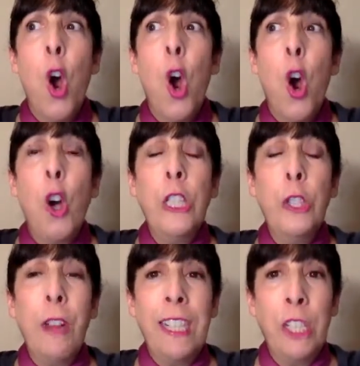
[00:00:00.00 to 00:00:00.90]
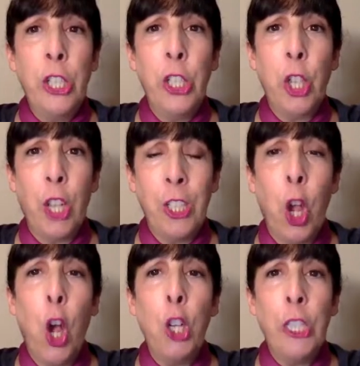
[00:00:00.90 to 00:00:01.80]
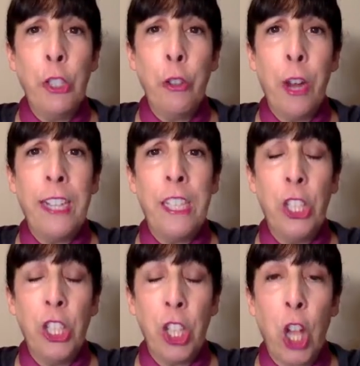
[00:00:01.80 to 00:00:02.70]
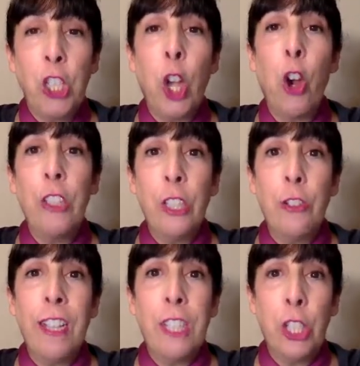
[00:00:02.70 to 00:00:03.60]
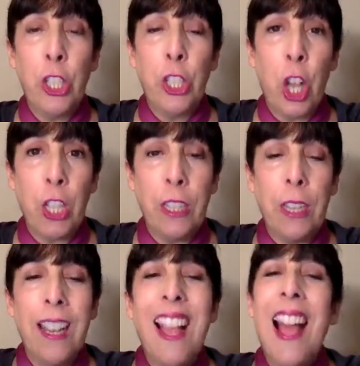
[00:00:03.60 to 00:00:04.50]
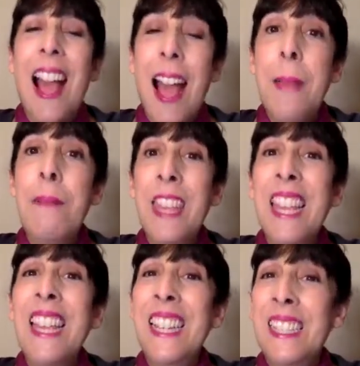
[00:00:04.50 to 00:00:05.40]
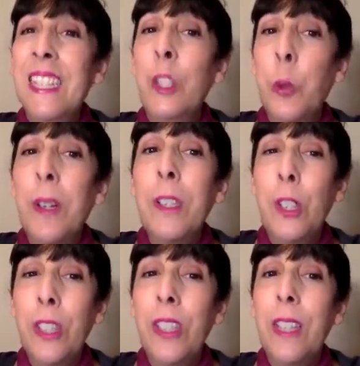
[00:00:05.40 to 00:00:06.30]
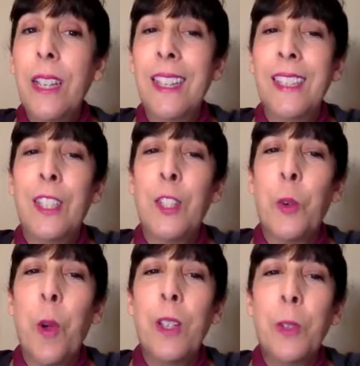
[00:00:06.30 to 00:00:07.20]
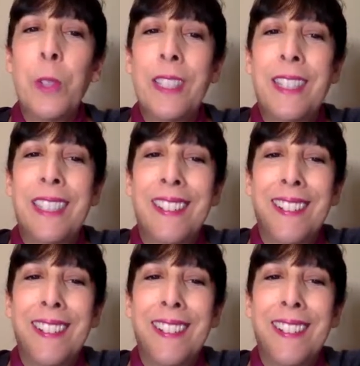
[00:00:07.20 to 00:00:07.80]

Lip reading: Horseradish sauce, horseradish sauce, horseradish sauce. I'm thinking it's a tongue twister.